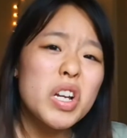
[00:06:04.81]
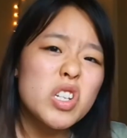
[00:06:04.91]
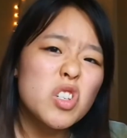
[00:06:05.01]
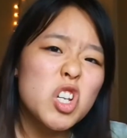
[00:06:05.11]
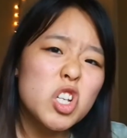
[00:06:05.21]
I
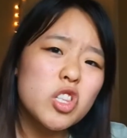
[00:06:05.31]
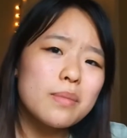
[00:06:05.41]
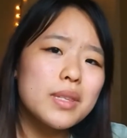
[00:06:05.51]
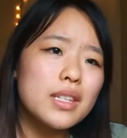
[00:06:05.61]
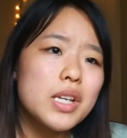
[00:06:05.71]
just needed
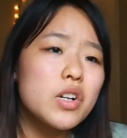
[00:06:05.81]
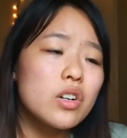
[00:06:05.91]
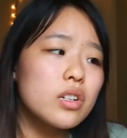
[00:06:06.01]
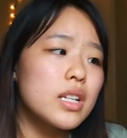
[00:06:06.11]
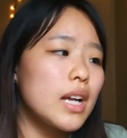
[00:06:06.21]
some
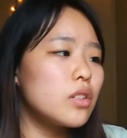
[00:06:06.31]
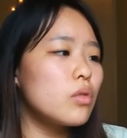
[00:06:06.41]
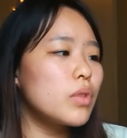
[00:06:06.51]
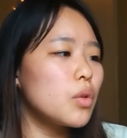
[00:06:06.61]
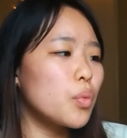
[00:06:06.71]
sneakers. I
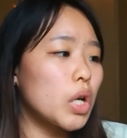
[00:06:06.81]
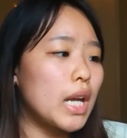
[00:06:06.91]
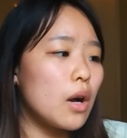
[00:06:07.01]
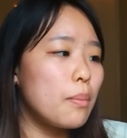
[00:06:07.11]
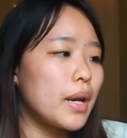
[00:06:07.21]
don't really work
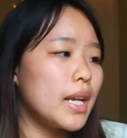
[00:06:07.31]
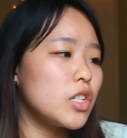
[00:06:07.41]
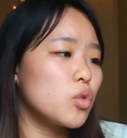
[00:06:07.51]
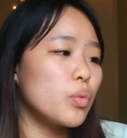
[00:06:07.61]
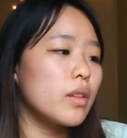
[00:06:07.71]
out, but I
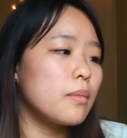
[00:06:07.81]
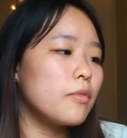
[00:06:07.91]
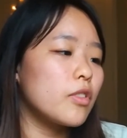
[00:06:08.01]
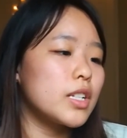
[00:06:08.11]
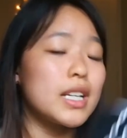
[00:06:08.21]
just wear them
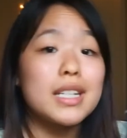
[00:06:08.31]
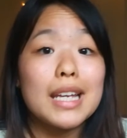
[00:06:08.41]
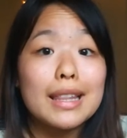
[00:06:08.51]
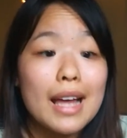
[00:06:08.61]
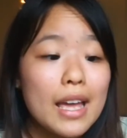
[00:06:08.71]
for
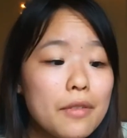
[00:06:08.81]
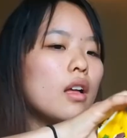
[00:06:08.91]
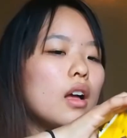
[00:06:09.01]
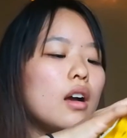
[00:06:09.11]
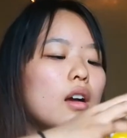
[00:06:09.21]
day-to-day life.
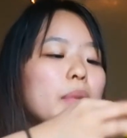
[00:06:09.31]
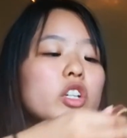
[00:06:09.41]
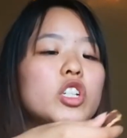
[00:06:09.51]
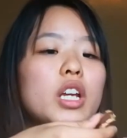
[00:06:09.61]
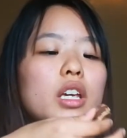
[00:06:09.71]
I'm
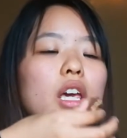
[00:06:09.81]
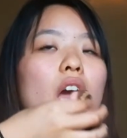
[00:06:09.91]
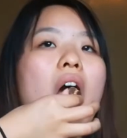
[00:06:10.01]
like shaking.